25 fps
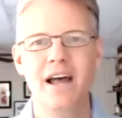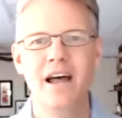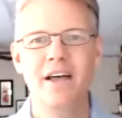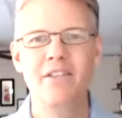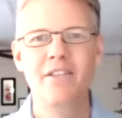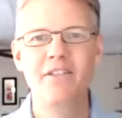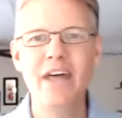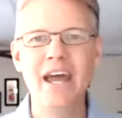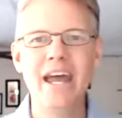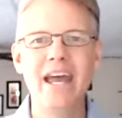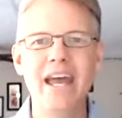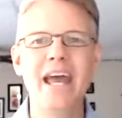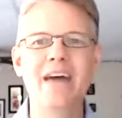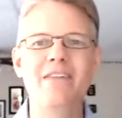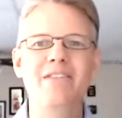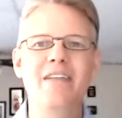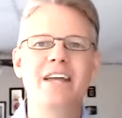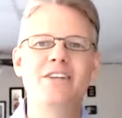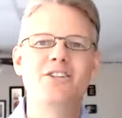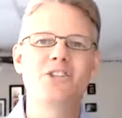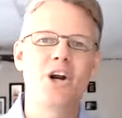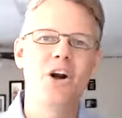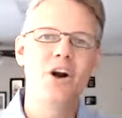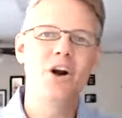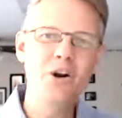and they
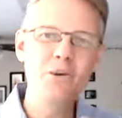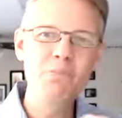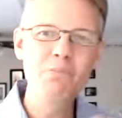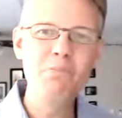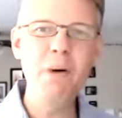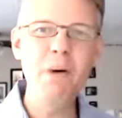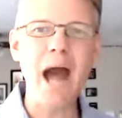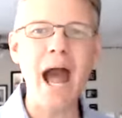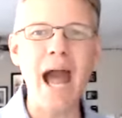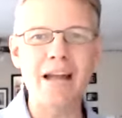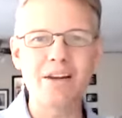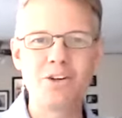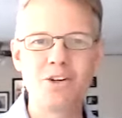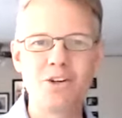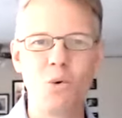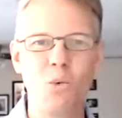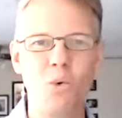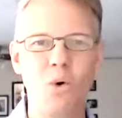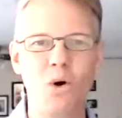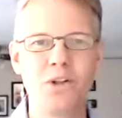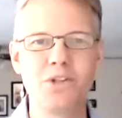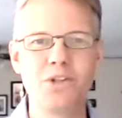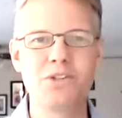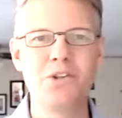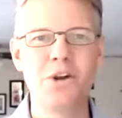turned back
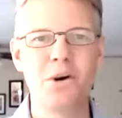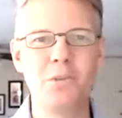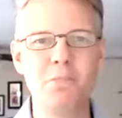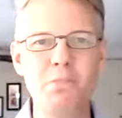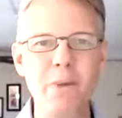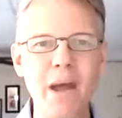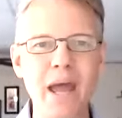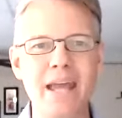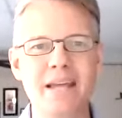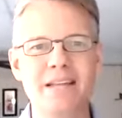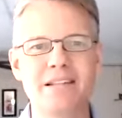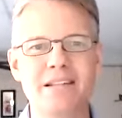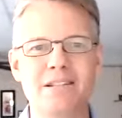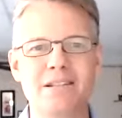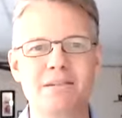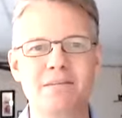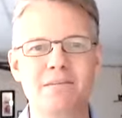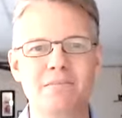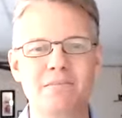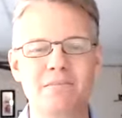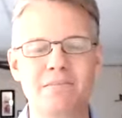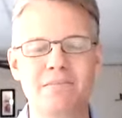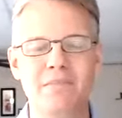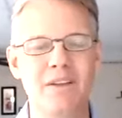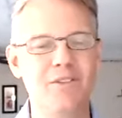towards their base,
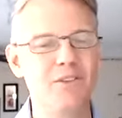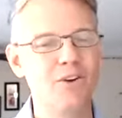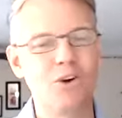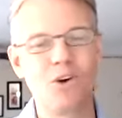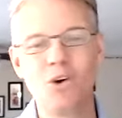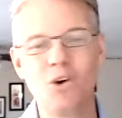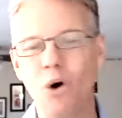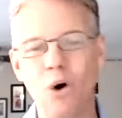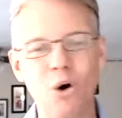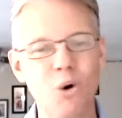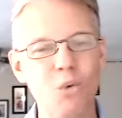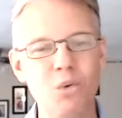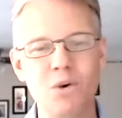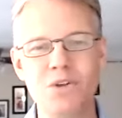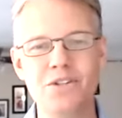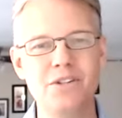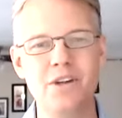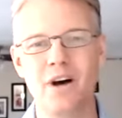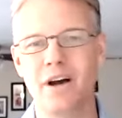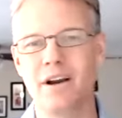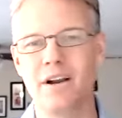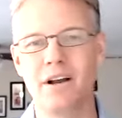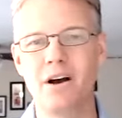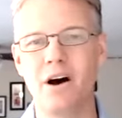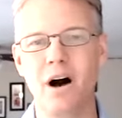and their goal was
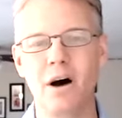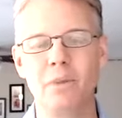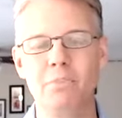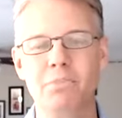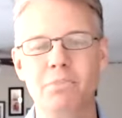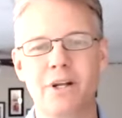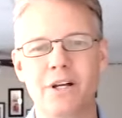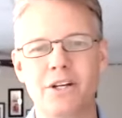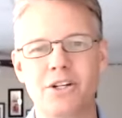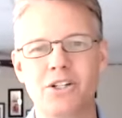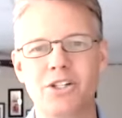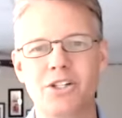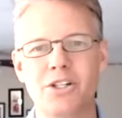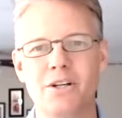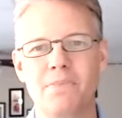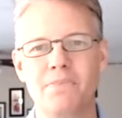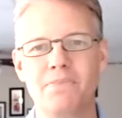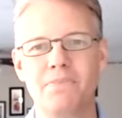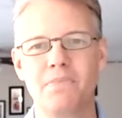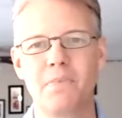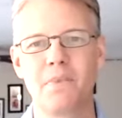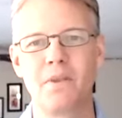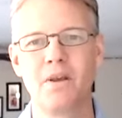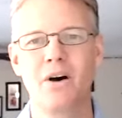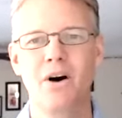not accomplished.
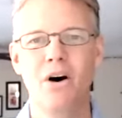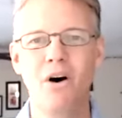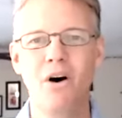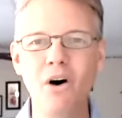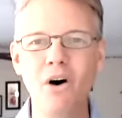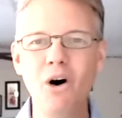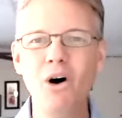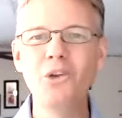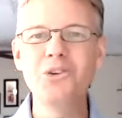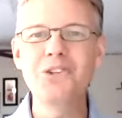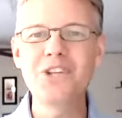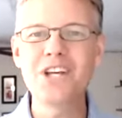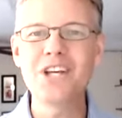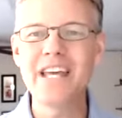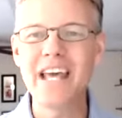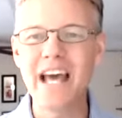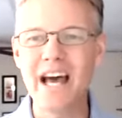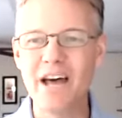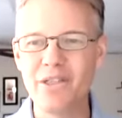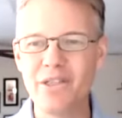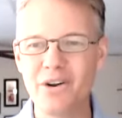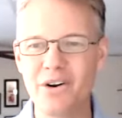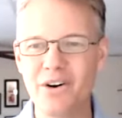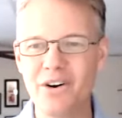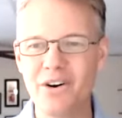
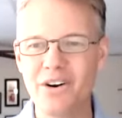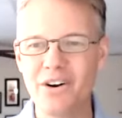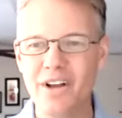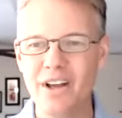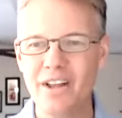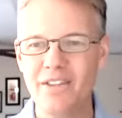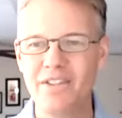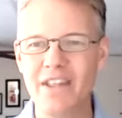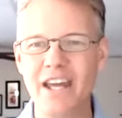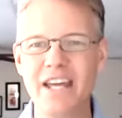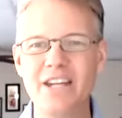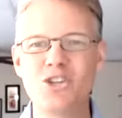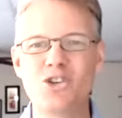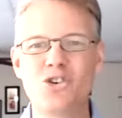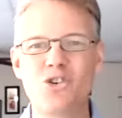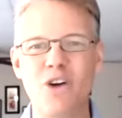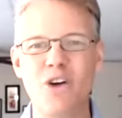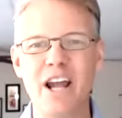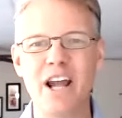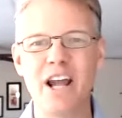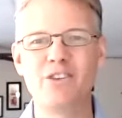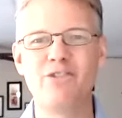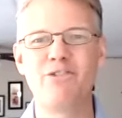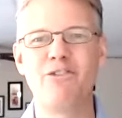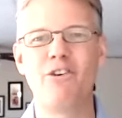Altogether, they
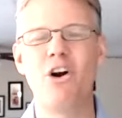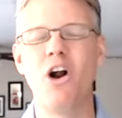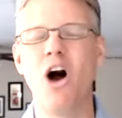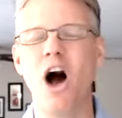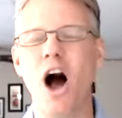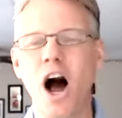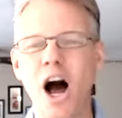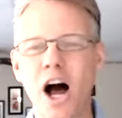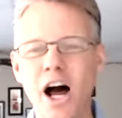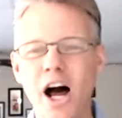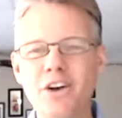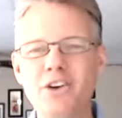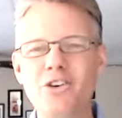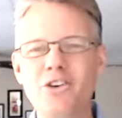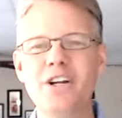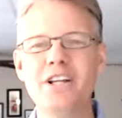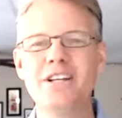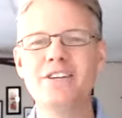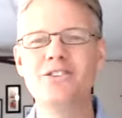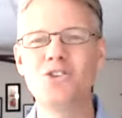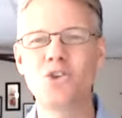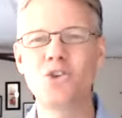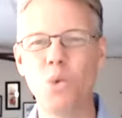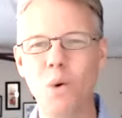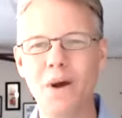trekked for
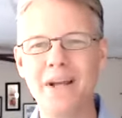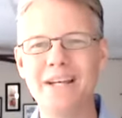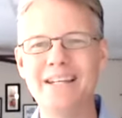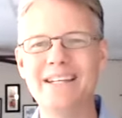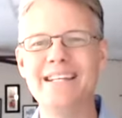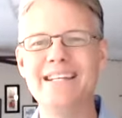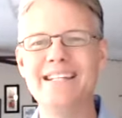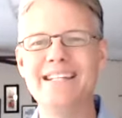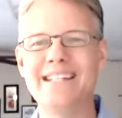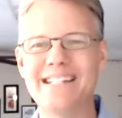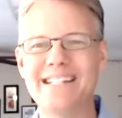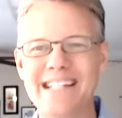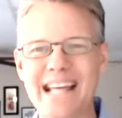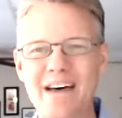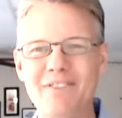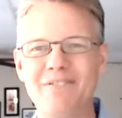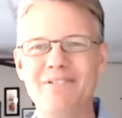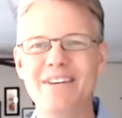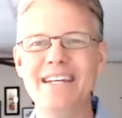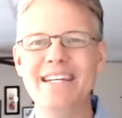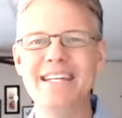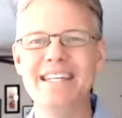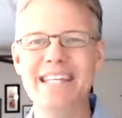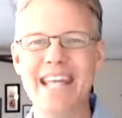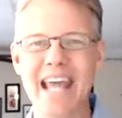
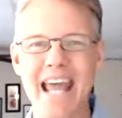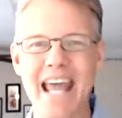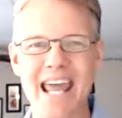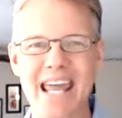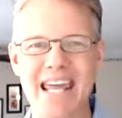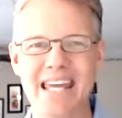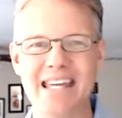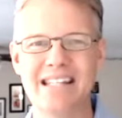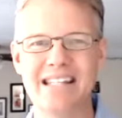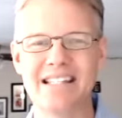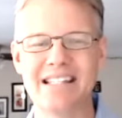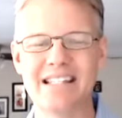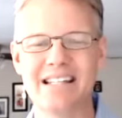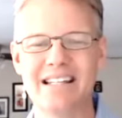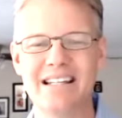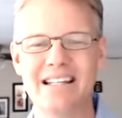127 days.